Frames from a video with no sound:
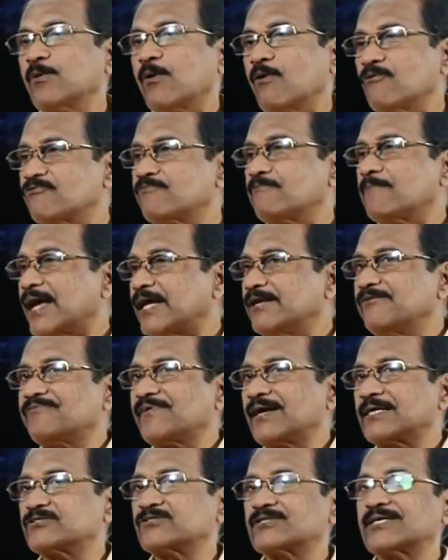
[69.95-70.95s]
of
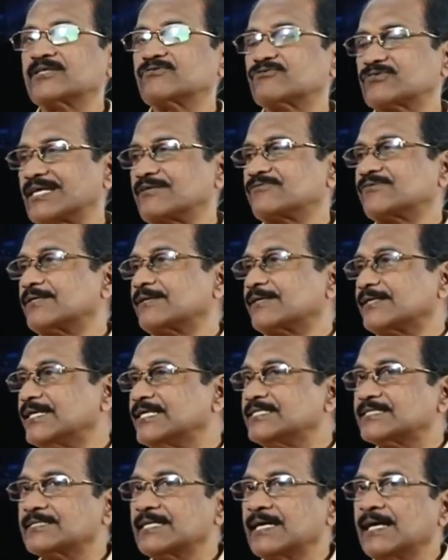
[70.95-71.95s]
manufacturing sector
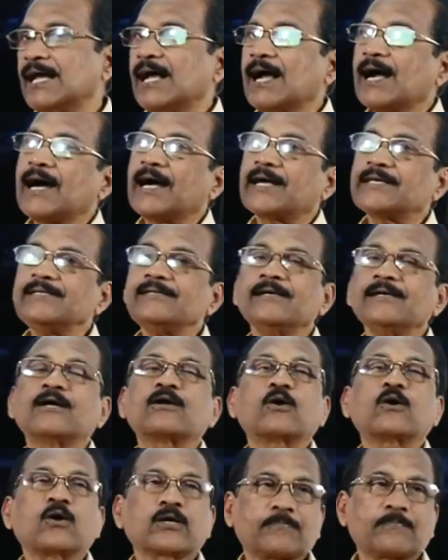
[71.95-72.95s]
is high
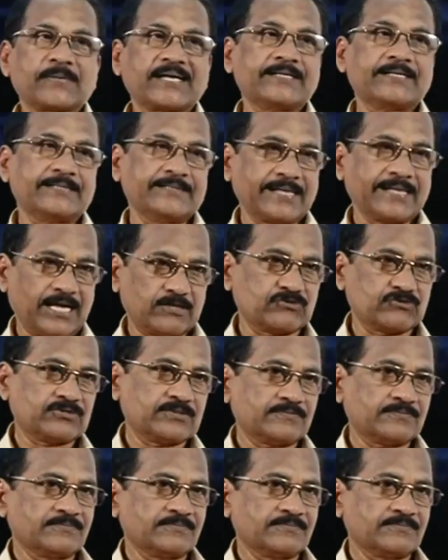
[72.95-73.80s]
corporate tax.